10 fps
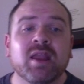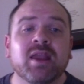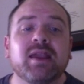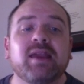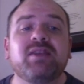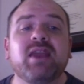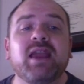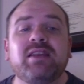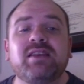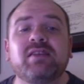In the
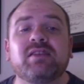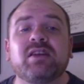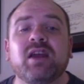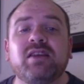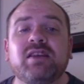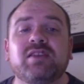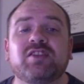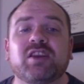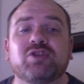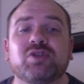18th and 19th
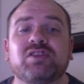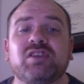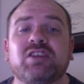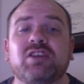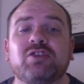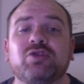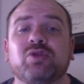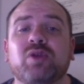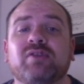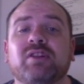centuries, the Industrial
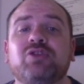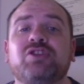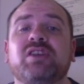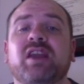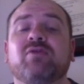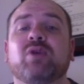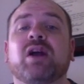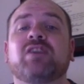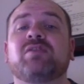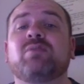Revolution gave
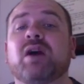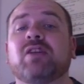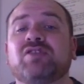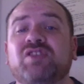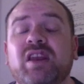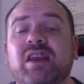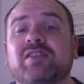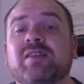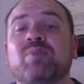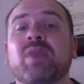rise to modern cities.